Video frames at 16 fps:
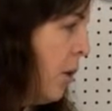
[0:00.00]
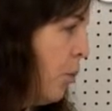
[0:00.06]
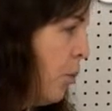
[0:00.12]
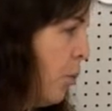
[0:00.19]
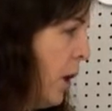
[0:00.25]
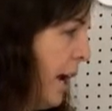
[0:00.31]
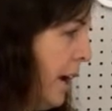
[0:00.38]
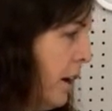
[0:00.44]

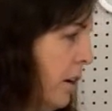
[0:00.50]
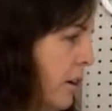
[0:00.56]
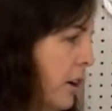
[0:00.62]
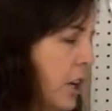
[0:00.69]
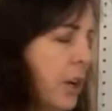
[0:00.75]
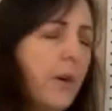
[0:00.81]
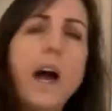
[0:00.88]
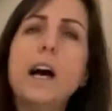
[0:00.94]
where
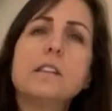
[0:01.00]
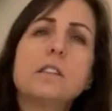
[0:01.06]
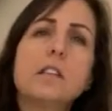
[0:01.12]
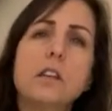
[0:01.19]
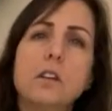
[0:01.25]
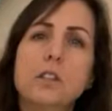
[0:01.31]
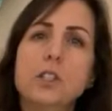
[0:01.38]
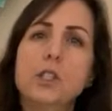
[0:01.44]
are you
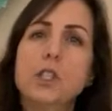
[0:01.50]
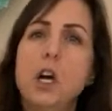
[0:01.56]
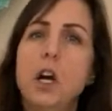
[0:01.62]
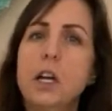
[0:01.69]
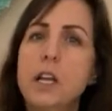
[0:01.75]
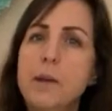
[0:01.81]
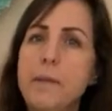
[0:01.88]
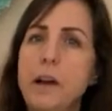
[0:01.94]
asking? Are you
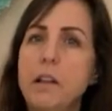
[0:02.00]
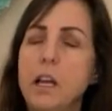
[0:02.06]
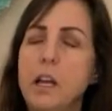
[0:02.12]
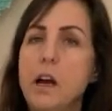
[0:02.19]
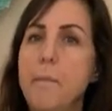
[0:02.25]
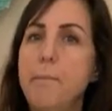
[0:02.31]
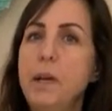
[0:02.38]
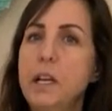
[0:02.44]
talking about like
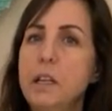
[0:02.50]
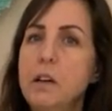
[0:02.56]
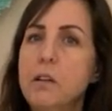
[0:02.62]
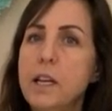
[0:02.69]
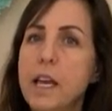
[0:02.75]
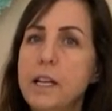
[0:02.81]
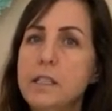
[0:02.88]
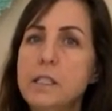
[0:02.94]
on
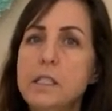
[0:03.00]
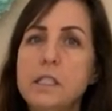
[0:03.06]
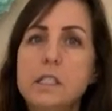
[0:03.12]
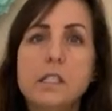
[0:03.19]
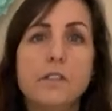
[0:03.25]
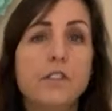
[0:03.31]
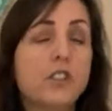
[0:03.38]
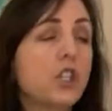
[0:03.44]

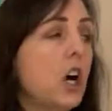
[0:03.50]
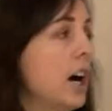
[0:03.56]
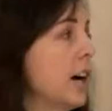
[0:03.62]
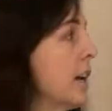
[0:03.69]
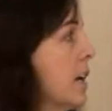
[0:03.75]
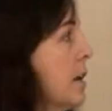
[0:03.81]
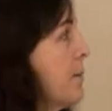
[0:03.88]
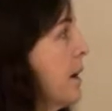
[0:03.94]
pillowcases? If you're
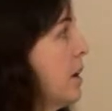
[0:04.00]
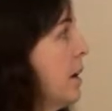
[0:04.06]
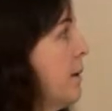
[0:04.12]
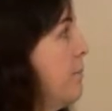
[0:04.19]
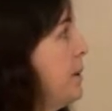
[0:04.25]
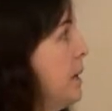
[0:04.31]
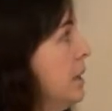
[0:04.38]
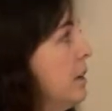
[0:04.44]
talking about on
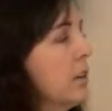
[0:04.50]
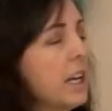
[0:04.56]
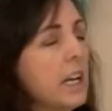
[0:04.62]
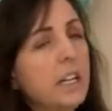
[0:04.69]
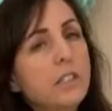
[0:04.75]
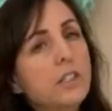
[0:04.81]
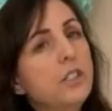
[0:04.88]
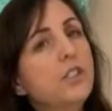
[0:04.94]

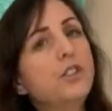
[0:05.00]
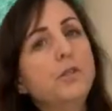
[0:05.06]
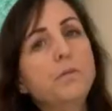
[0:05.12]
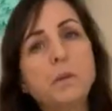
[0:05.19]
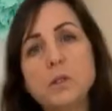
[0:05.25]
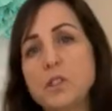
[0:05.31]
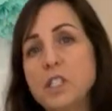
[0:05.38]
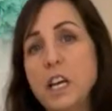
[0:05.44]
pillowcases, you
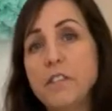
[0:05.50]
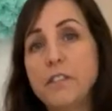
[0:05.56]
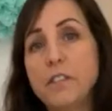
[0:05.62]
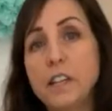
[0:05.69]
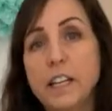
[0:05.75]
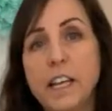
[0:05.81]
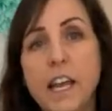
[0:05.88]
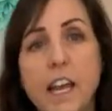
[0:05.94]
most
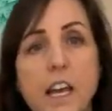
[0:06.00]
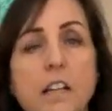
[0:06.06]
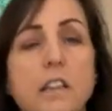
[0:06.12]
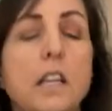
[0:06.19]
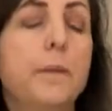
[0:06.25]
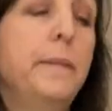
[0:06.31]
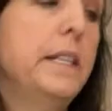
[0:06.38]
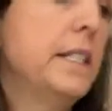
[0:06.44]
definitely can.
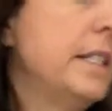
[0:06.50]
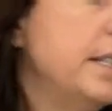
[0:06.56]
Let me